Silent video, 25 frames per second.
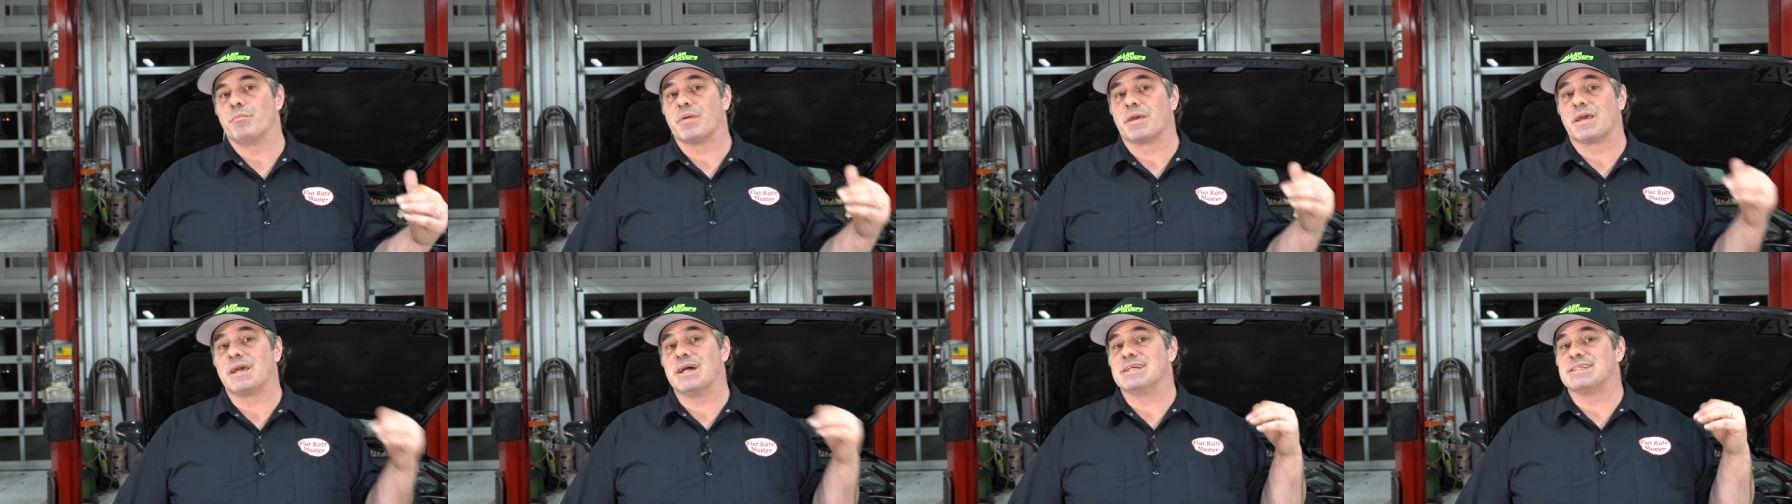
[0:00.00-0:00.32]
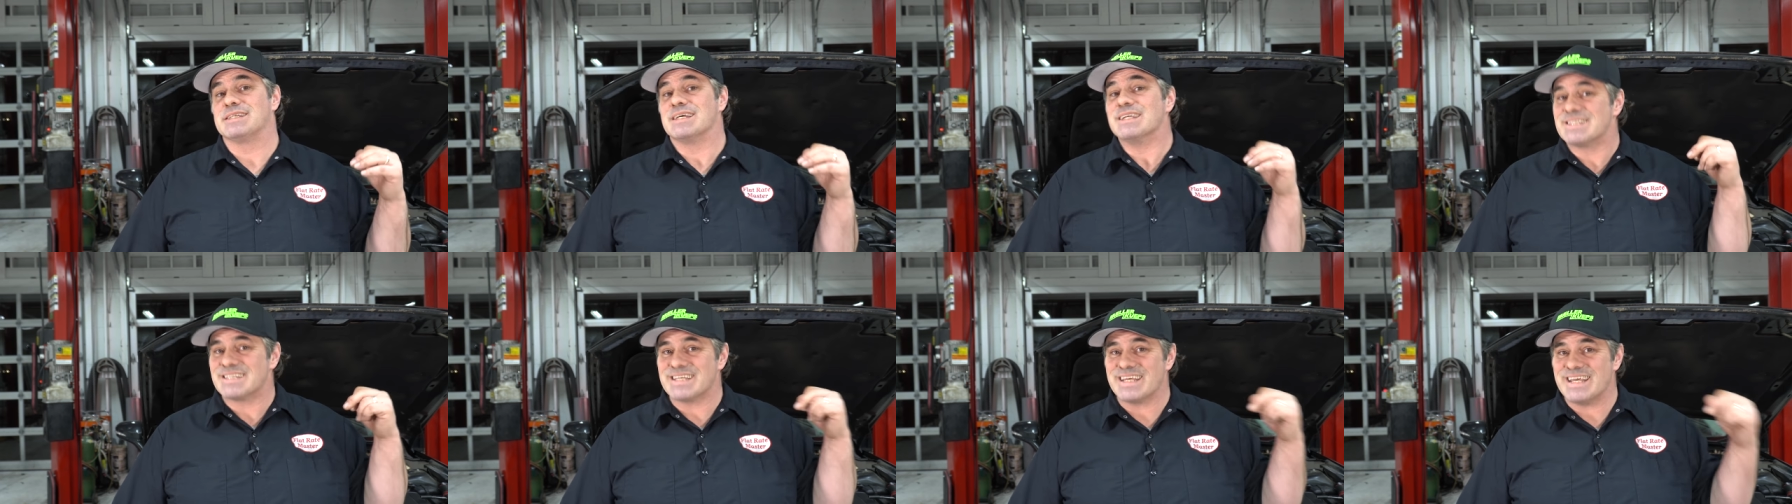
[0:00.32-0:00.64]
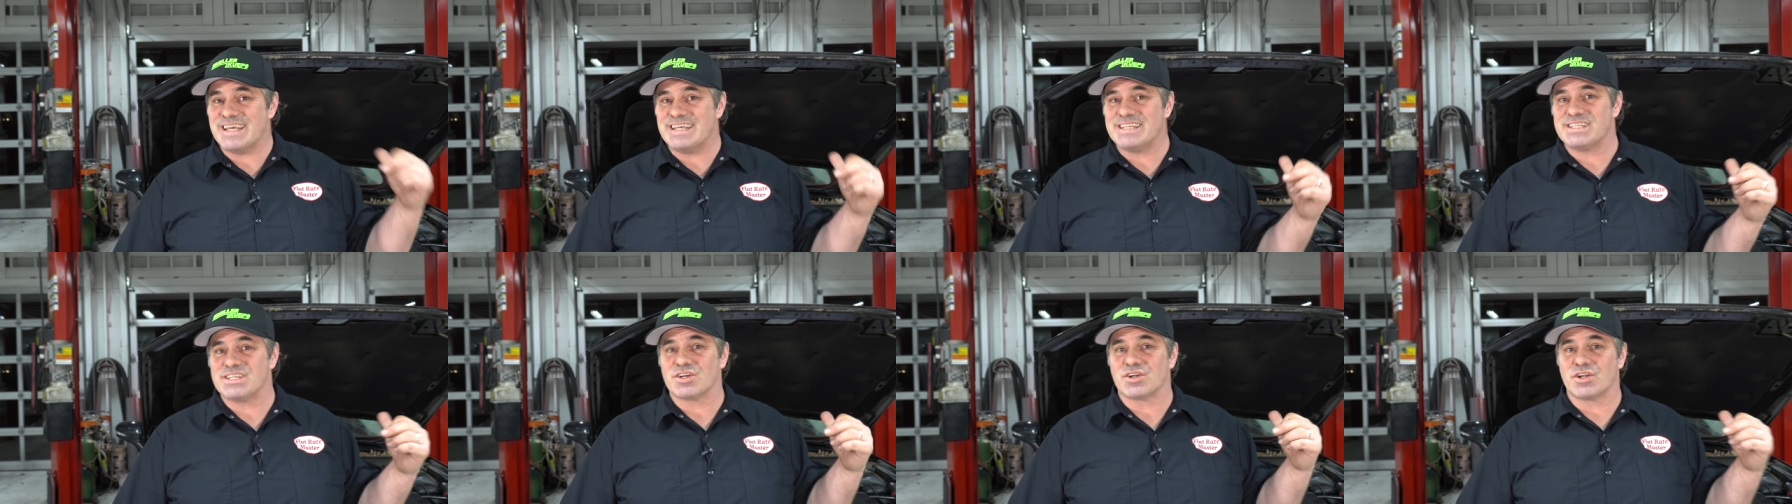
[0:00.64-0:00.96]
because it's
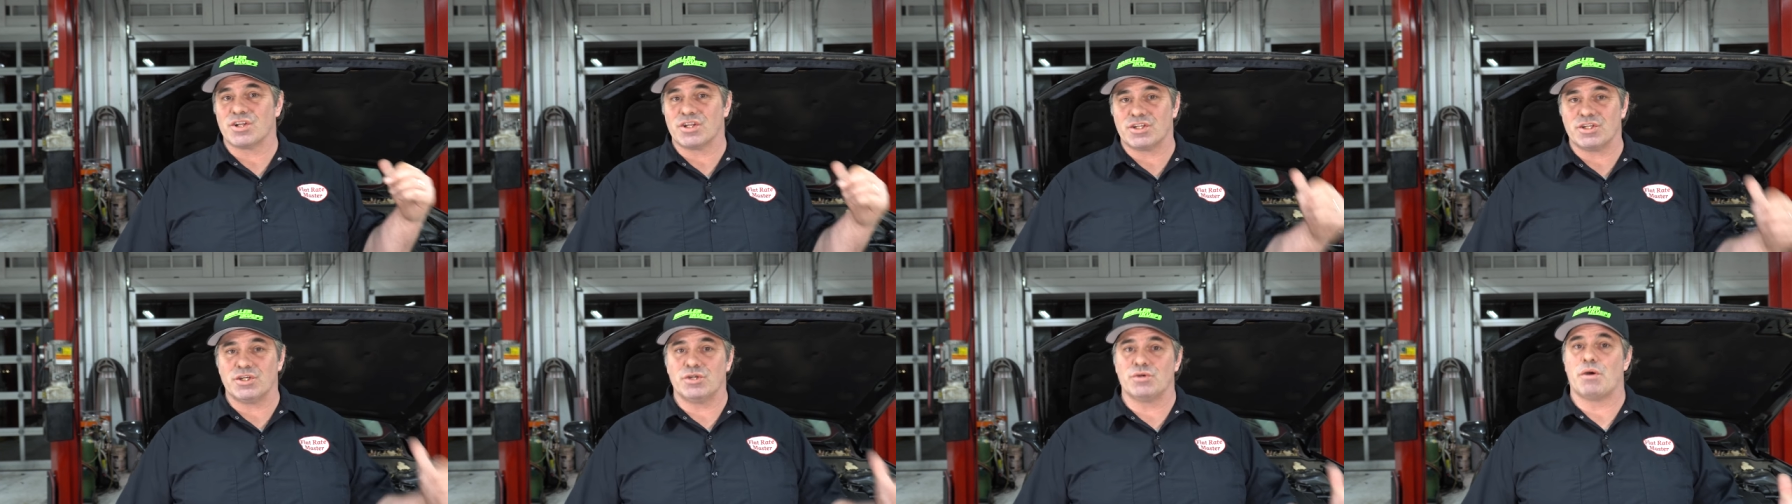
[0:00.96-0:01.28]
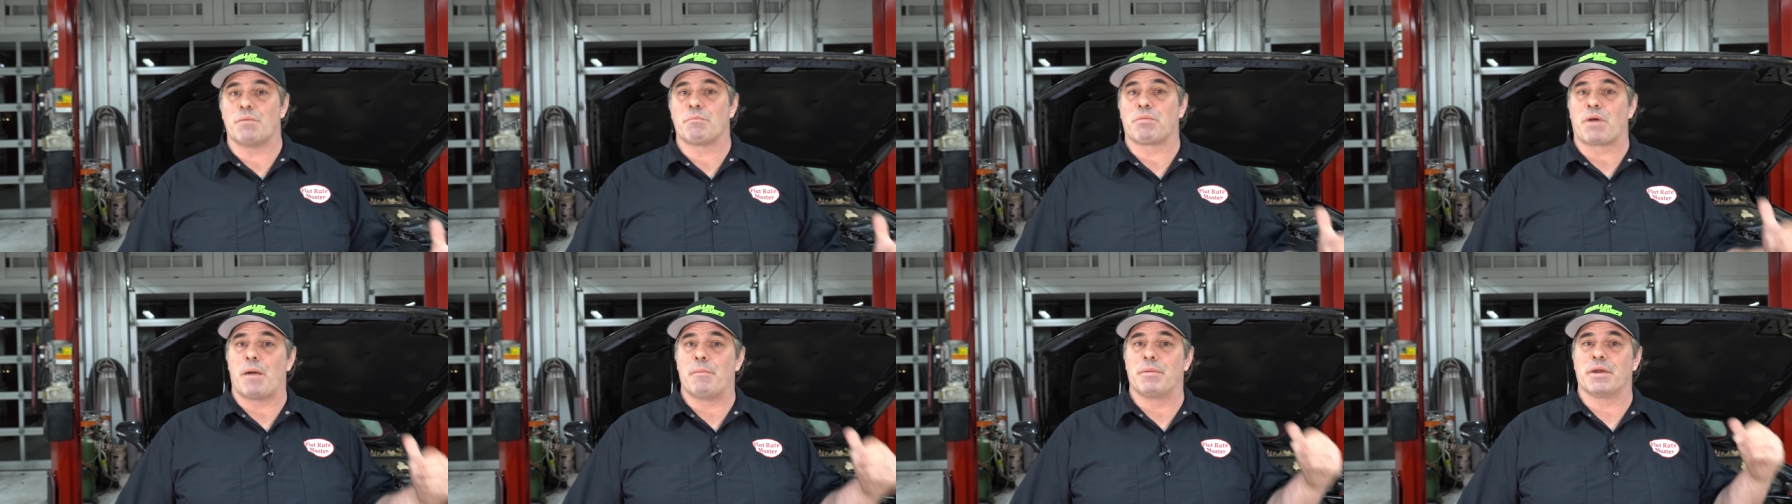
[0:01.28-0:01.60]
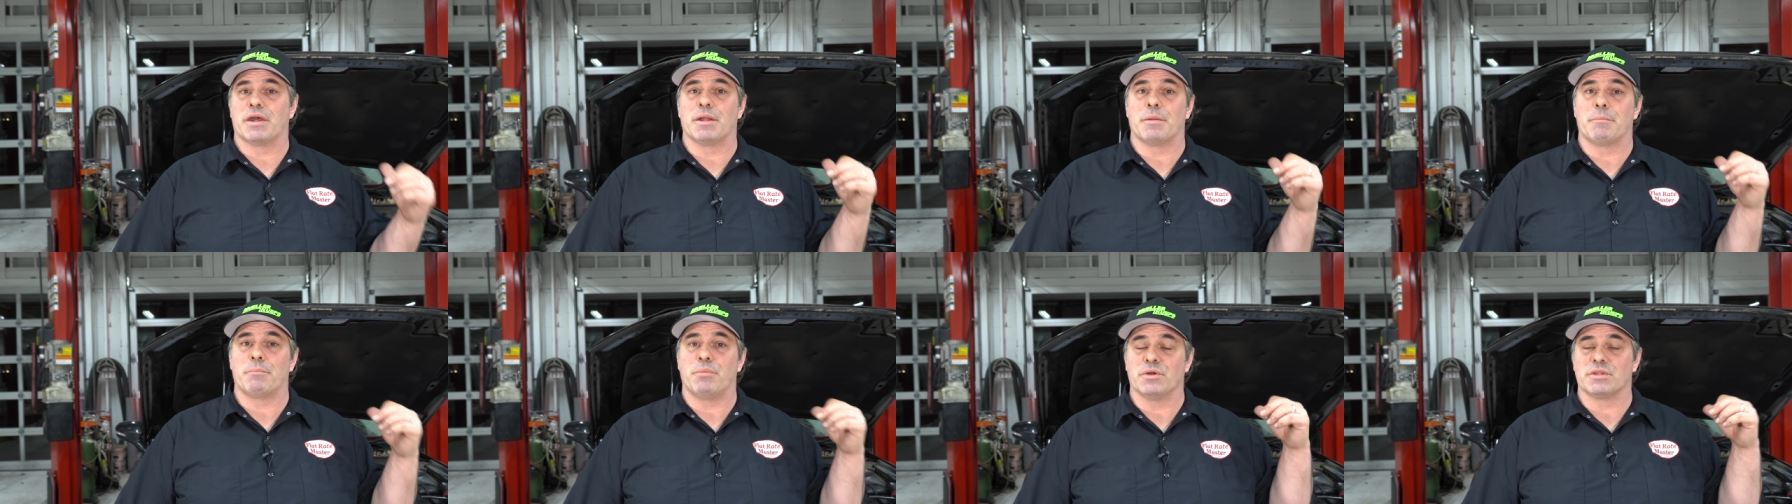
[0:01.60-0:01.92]
easier to do, I'm probably
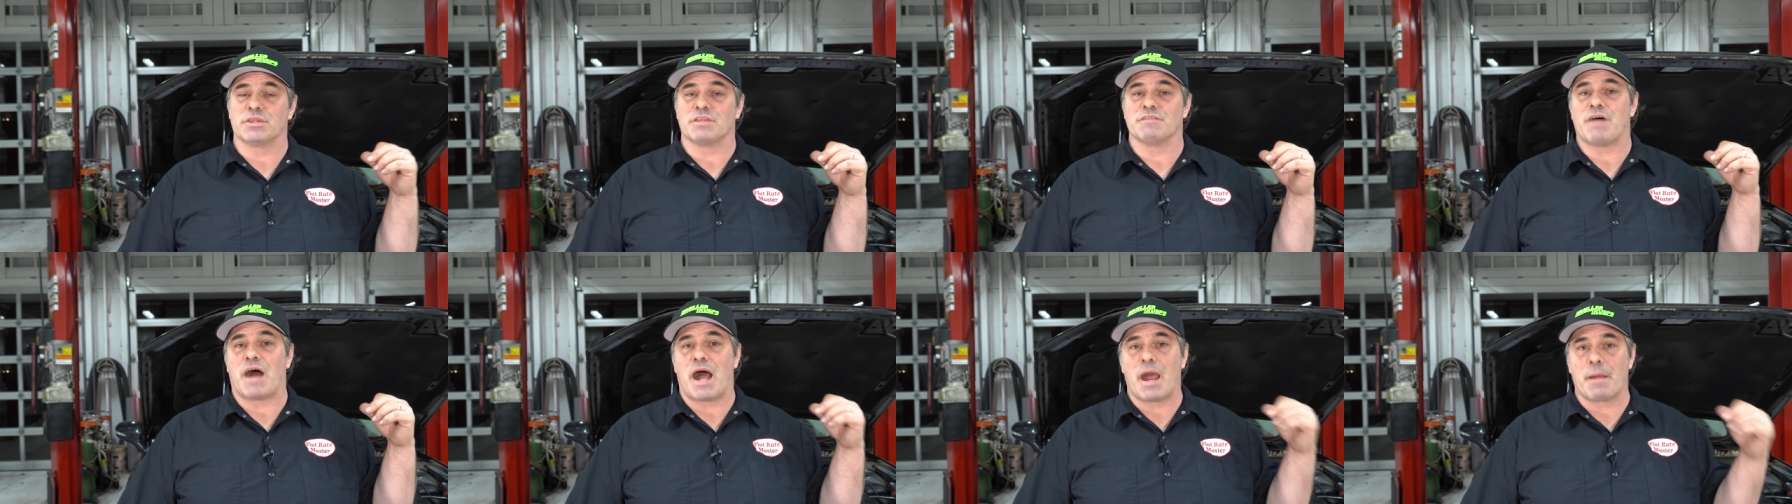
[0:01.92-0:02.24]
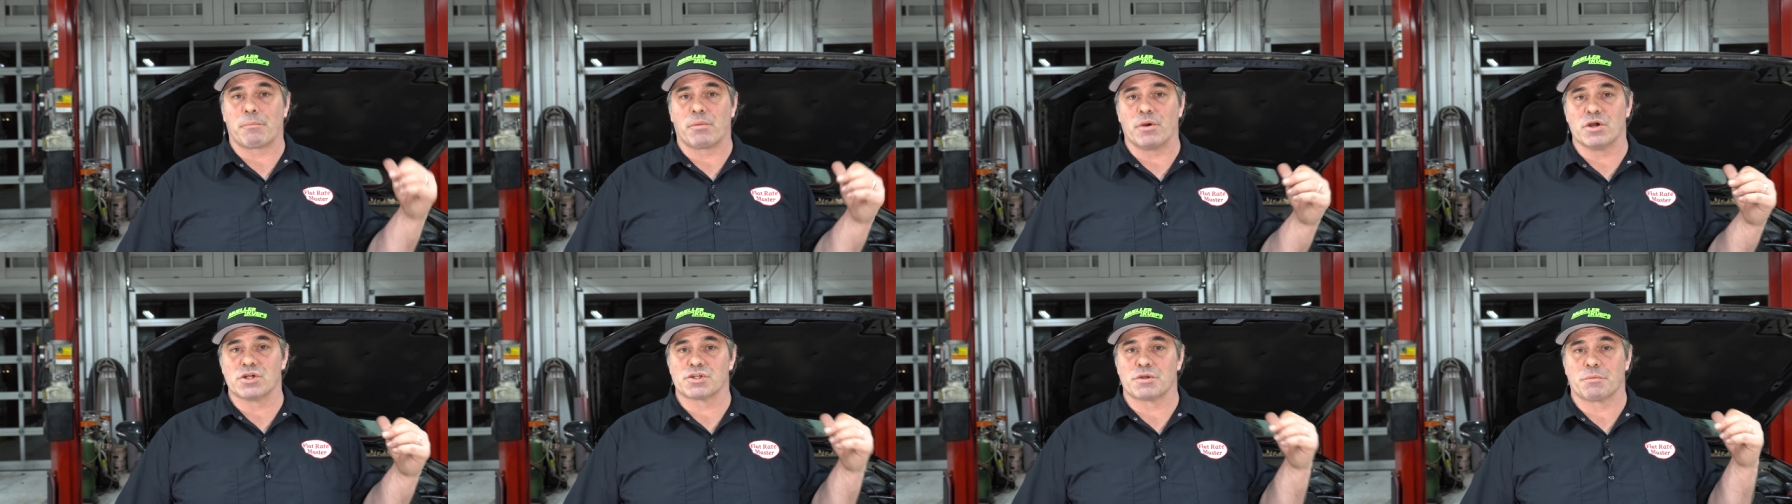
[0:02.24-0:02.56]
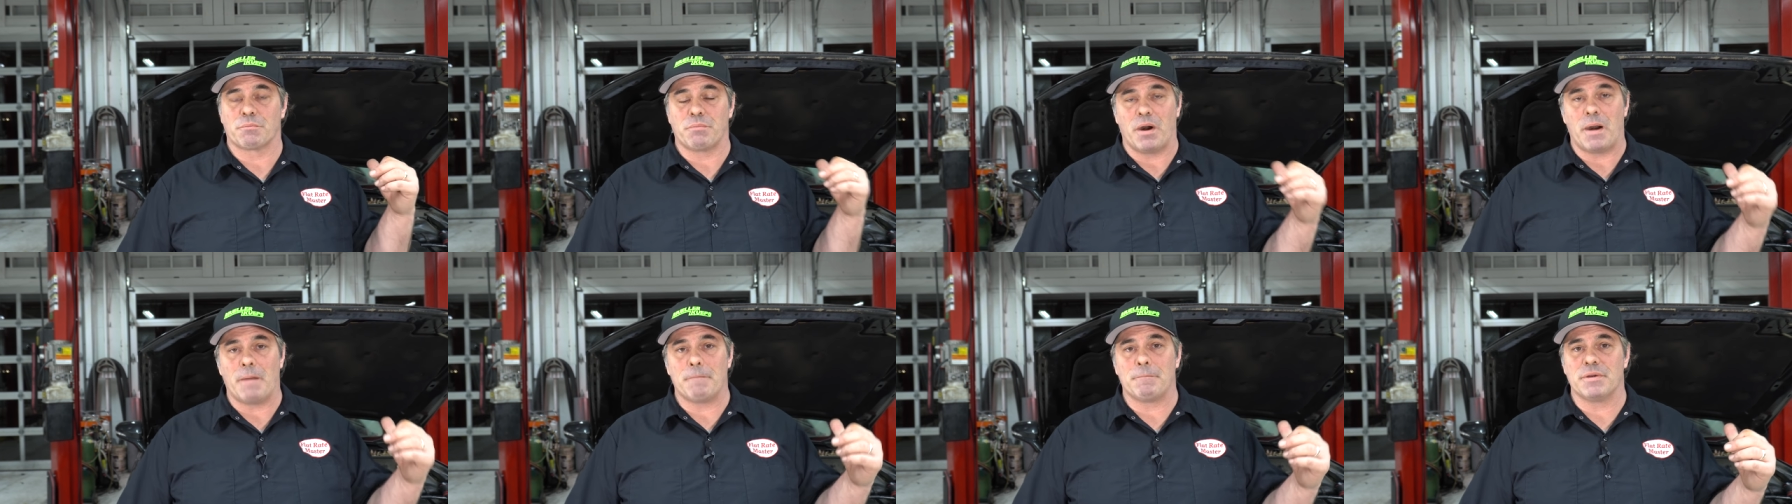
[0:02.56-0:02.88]
gonna put the high pressure
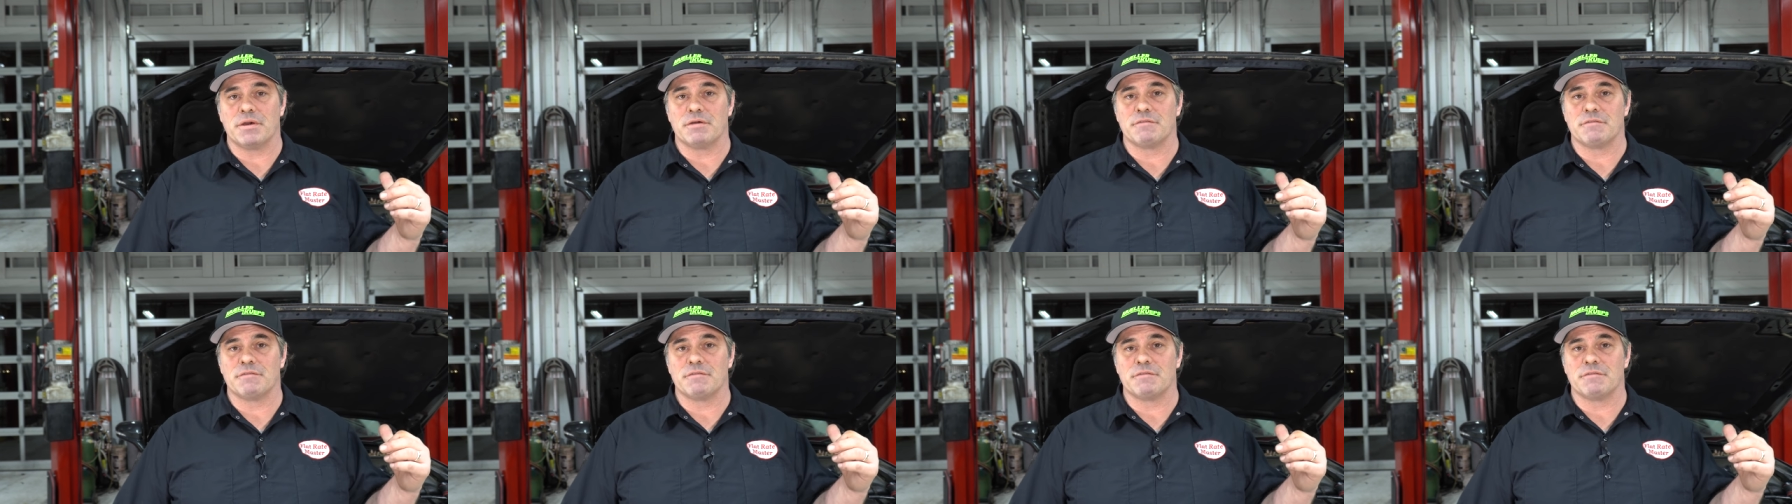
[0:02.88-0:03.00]
pump